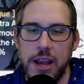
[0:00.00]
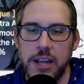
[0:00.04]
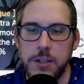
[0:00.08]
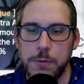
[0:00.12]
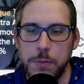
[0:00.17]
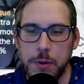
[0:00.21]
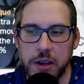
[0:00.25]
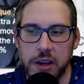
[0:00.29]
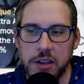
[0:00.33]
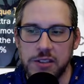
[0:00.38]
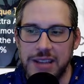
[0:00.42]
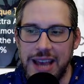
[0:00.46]

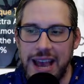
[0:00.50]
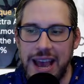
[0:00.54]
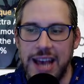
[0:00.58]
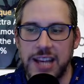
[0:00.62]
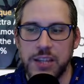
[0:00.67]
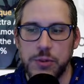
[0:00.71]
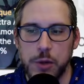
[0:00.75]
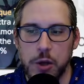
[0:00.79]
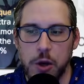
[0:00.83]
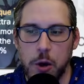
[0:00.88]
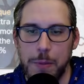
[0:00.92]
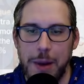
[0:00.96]
because as
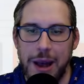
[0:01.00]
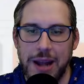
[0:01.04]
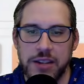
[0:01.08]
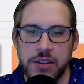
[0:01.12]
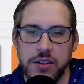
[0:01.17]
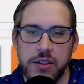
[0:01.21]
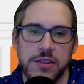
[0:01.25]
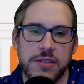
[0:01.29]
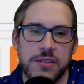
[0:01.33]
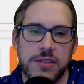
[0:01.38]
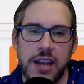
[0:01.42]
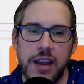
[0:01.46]
we go back to
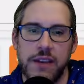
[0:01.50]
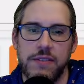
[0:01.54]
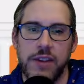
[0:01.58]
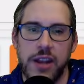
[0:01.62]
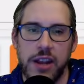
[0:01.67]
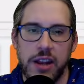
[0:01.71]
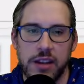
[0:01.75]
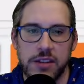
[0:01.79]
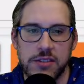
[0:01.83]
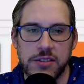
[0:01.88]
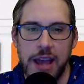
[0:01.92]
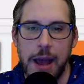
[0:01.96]
the save data
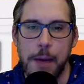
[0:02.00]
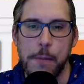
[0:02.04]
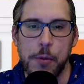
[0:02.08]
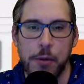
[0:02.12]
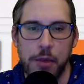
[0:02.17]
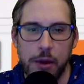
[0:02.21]
example